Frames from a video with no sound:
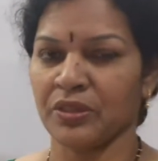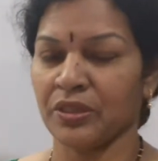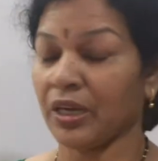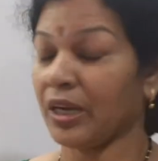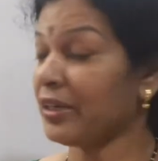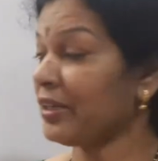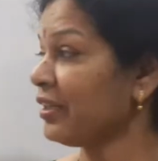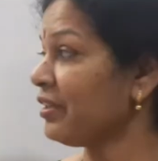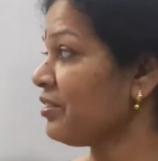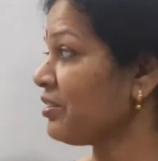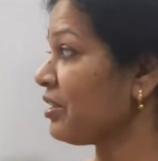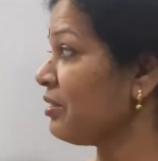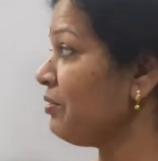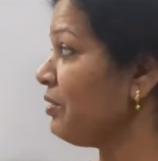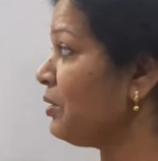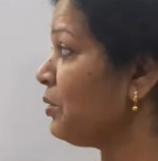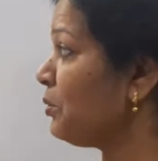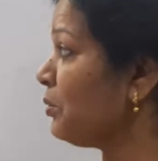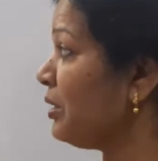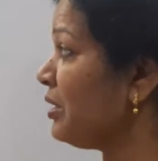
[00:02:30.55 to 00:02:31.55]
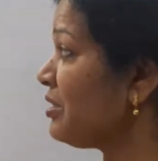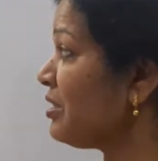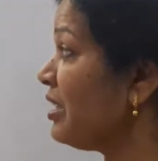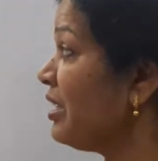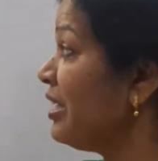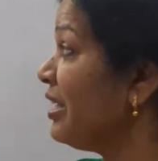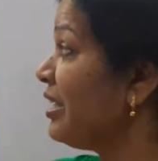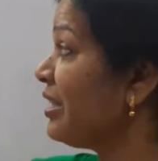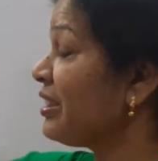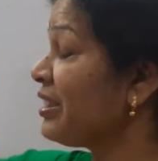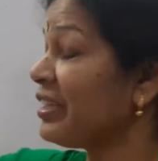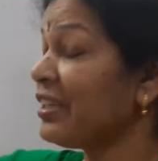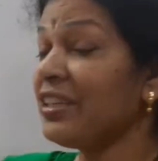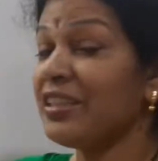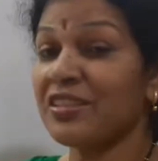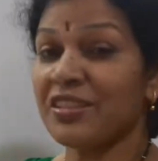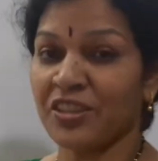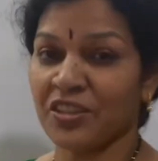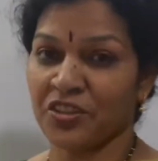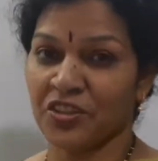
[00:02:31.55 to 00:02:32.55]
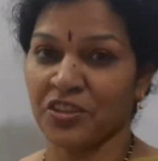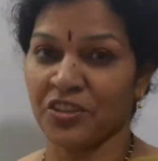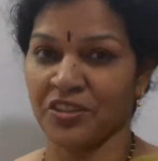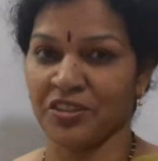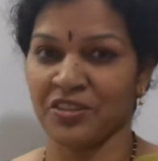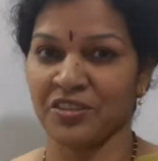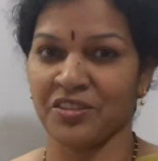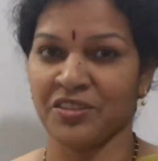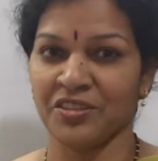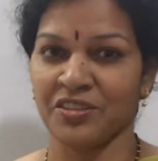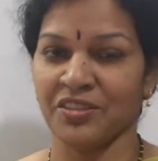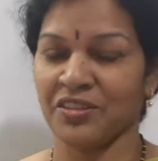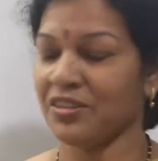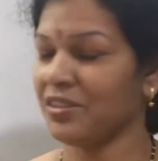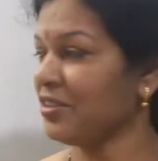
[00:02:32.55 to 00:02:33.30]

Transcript: Data is given to us, three sections.